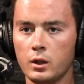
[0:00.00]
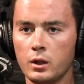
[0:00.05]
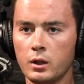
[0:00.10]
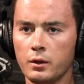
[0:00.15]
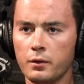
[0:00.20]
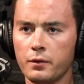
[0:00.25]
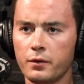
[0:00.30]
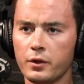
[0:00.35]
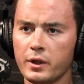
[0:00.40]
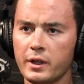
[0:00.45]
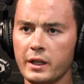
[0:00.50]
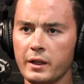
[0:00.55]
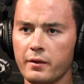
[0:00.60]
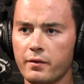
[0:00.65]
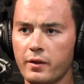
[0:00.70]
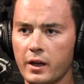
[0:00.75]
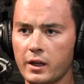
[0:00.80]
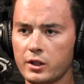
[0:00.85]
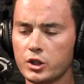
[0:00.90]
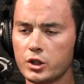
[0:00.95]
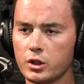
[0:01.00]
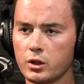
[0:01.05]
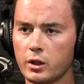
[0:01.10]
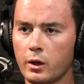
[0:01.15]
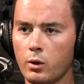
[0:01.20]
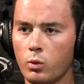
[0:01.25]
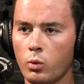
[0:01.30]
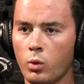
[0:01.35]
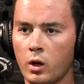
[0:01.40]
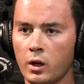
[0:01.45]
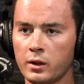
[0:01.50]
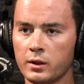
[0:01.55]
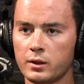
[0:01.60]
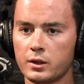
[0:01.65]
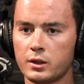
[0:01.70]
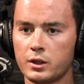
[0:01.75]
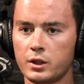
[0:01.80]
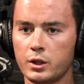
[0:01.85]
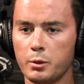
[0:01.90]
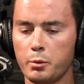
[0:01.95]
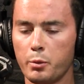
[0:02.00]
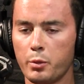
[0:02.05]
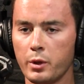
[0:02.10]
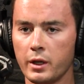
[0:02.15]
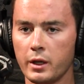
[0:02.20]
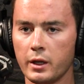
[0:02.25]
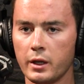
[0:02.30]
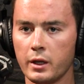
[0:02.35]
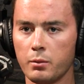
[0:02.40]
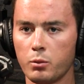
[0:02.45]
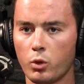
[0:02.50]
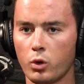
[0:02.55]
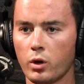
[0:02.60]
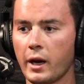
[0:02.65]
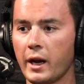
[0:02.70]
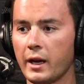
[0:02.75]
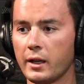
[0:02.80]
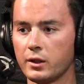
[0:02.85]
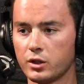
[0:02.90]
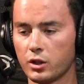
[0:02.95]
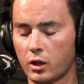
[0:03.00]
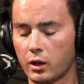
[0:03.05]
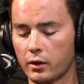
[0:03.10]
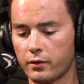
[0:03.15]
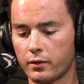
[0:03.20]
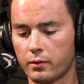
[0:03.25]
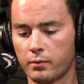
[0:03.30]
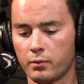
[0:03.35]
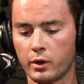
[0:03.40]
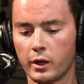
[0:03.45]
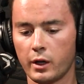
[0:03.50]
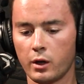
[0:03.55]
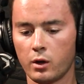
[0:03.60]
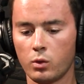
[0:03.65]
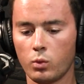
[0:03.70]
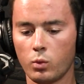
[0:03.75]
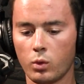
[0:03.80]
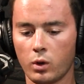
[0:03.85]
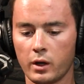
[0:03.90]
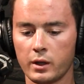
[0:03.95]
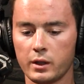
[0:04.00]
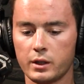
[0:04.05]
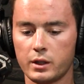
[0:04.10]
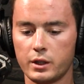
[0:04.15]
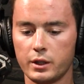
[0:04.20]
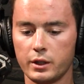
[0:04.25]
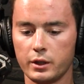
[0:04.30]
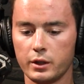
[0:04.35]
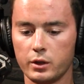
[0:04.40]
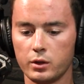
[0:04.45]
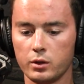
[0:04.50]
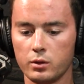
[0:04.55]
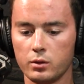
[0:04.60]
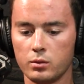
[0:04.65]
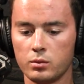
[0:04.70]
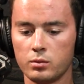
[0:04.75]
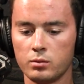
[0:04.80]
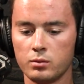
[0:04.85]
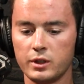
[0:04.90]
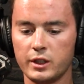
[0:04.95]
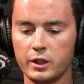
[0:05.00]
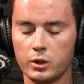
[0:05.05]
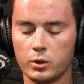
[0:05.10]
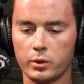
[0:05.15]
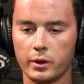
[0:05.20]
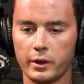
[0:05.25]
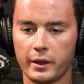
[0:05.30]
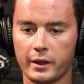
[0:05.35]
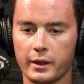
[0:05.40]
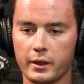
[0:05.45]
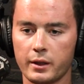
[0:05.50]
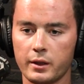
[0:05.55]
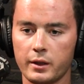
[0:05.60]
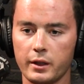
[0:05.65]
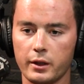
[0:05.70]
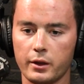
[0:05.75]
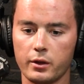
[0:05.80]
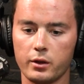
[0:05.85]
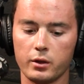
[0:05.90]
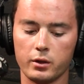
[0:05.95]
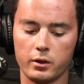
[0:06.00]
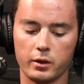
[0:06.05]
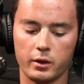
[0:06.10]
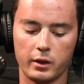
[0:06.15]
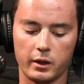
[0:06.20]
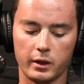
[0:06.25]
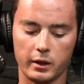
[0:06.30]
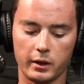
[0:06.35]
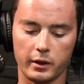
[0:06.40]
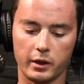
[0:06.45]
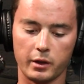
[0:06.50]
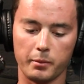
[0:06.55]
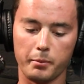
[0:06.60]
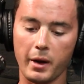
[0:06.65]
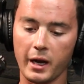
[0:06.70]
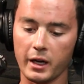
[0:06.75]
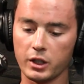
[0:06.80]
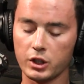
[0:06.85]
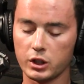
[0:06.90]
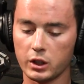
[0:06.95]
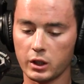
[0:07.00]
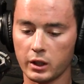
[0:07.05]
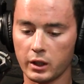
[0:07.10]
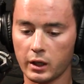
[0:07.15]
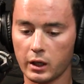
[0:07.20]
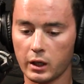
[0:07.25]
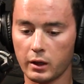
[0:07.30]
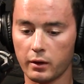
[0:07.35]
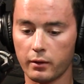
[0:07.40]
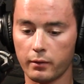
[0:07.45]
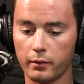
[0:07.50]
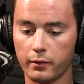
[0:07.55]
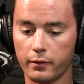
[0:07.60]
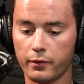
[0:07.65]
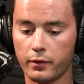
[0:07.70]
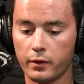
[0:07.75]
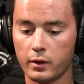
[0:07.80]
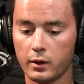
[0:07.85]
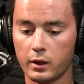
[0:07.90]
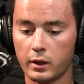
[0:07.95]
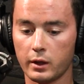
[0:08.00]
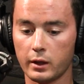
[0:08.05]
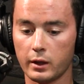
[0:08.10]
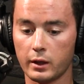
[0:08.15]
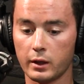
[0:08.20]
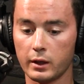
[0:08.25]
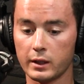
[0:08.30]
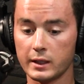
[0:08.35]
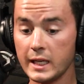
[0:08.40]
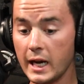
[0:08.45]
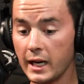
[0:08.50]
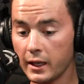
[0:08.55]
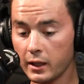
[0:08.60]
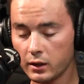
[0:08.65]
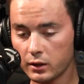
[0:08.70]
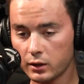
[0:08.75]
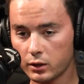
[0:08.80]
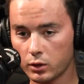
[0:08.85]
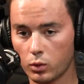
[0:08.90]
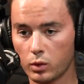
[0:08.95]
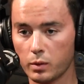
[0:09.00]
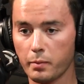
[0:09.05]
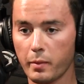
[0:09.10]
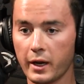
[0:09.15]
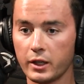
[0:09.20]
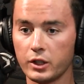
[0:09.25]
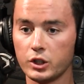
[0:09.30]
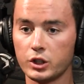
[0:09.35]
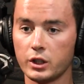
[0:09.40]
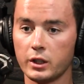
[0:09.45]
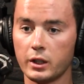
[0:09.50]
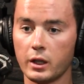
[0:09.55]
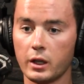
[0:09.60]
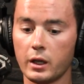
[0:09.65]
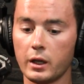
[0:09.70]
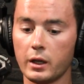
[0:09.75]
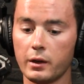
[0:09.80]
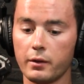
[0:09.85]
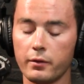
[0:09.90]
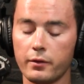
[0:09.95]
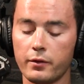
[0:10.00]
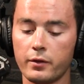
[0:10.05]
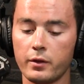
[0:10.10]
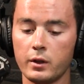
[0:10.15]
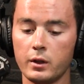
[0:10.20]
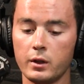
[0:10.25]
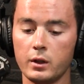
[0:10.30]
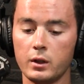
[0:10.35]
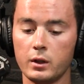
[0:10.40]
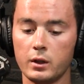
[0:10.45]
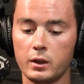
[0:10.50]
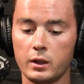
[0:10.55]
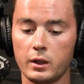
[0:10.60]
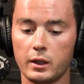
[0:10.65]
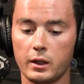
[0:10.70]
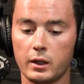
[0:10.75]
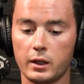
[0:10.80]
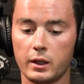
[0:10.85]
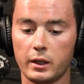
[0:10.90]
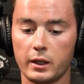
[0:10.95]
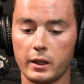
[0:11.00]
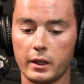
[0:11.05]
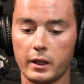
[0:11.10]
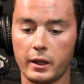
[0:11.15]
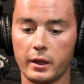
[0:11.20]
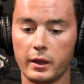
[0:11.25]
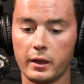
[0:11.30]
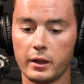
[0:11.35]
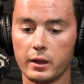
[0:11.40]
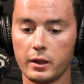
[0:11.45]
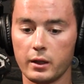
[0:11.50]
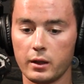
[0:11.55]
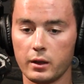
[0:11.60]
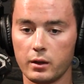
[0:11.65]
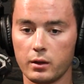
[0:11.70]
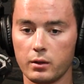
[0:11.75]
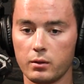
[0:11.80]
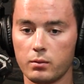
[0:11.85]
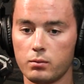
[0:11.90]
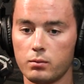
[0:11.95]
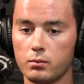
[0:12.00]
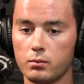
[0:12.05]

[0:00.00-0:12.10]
for the investor that wants to be more hands-off. They don't want to deal with either the managing of tenants or managing of the